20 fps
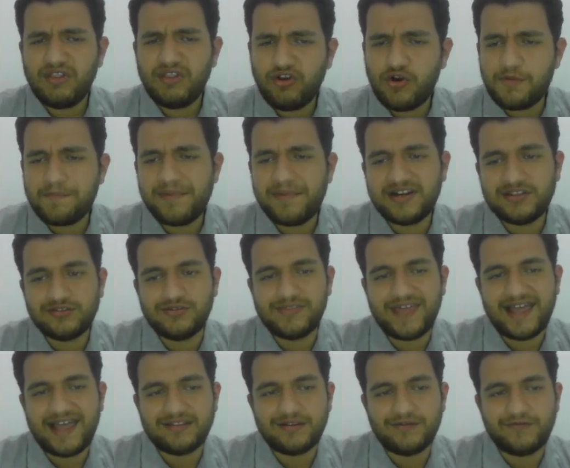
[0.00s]
compared to
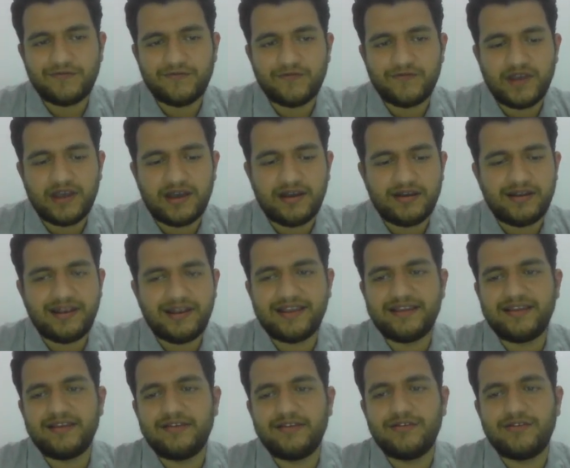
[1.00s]
that of,
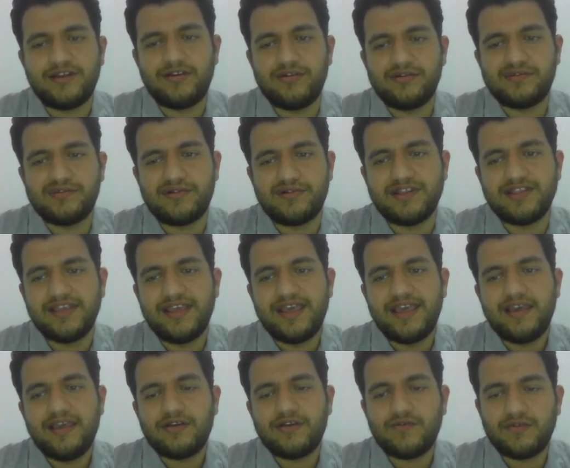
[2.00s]
like, you can also write
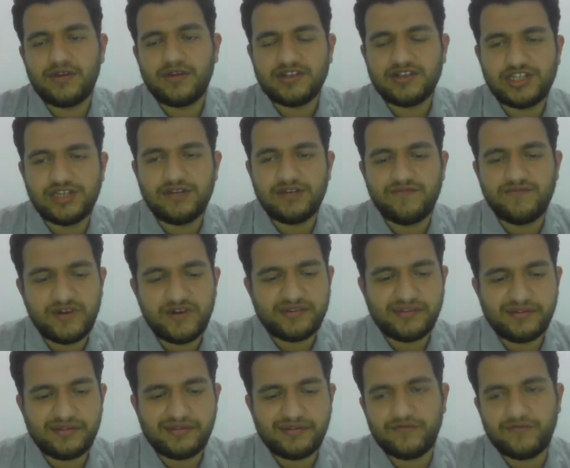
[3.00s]
concussion
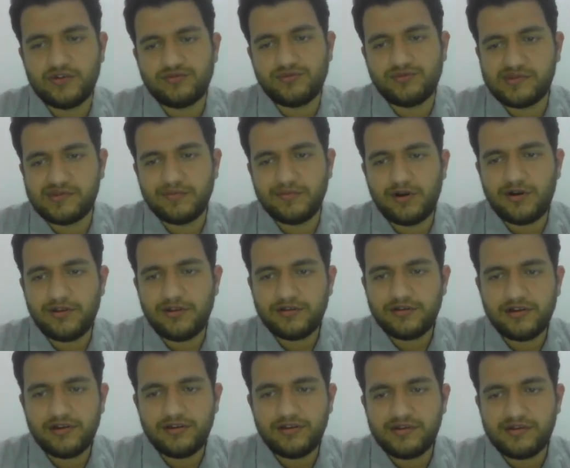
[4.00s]
versus infectious
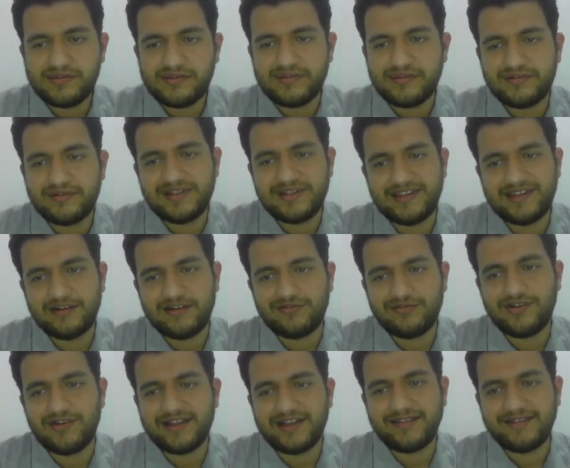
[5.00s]
mononucleosis, return
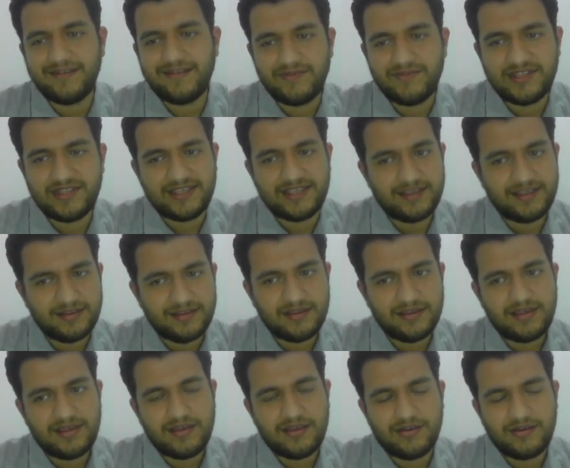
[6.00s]
to activity,
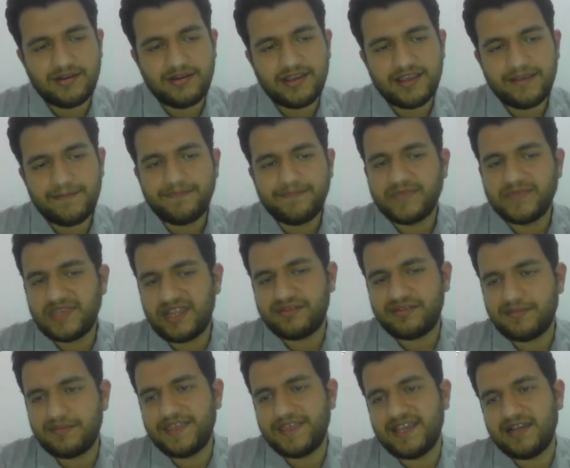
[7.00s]
okay? That's
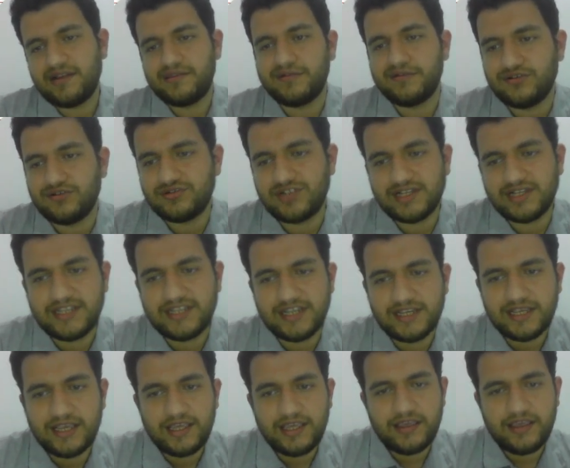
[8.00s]
something else you could write.
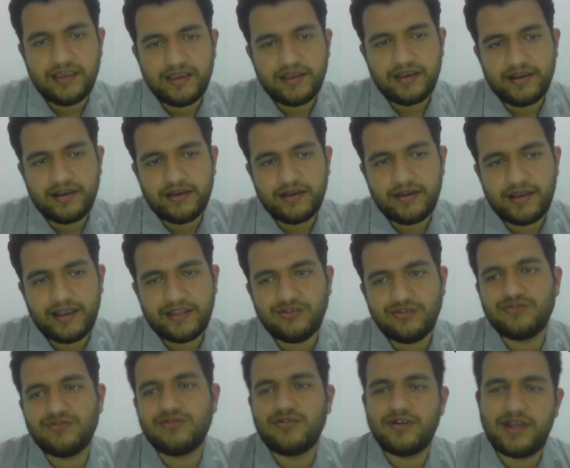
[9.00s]
And
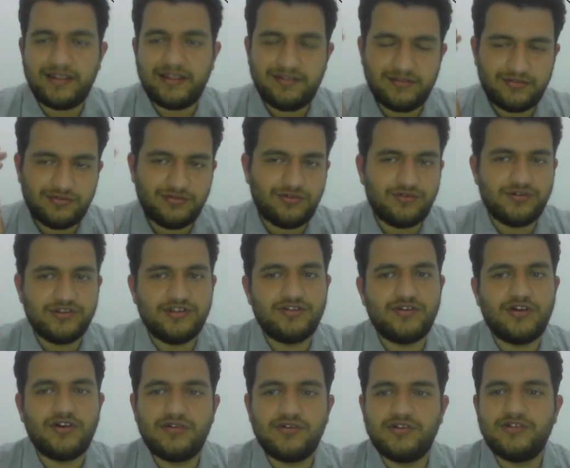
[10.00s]
you already
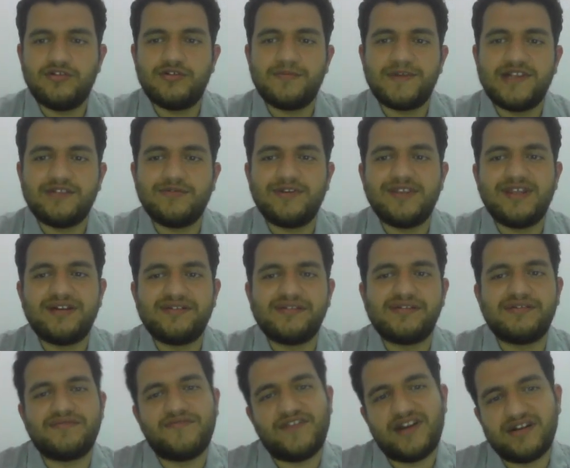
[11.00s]
know in your mind, when there's
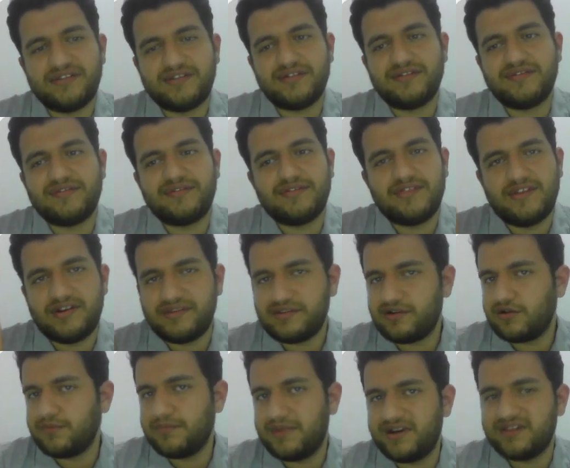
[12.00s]
a versus, there's a
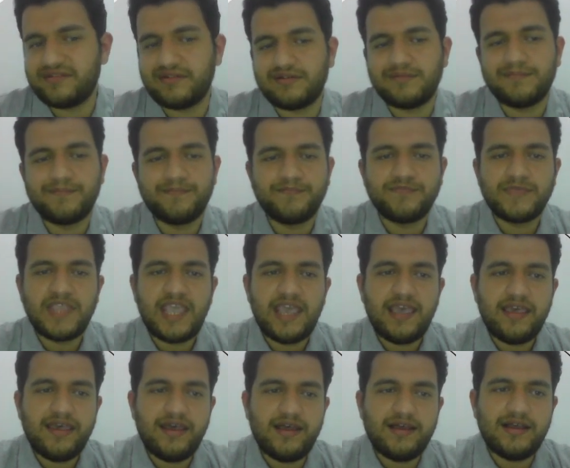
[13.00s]
comparison.
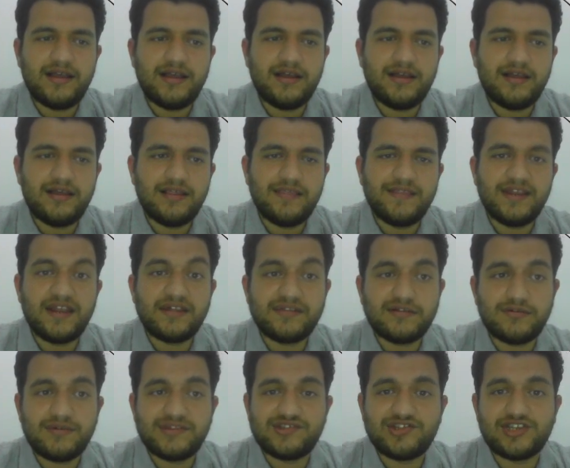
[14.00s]
The
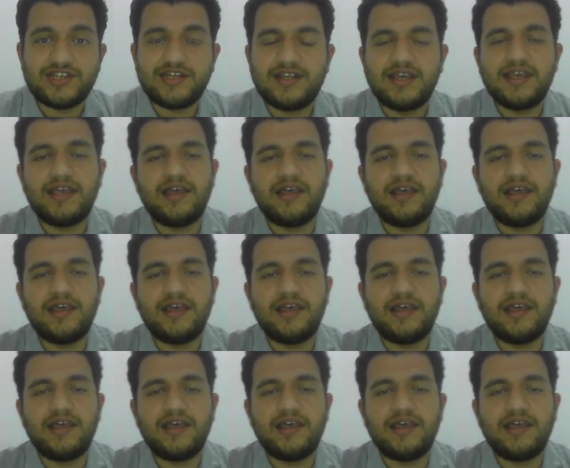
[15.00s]
last question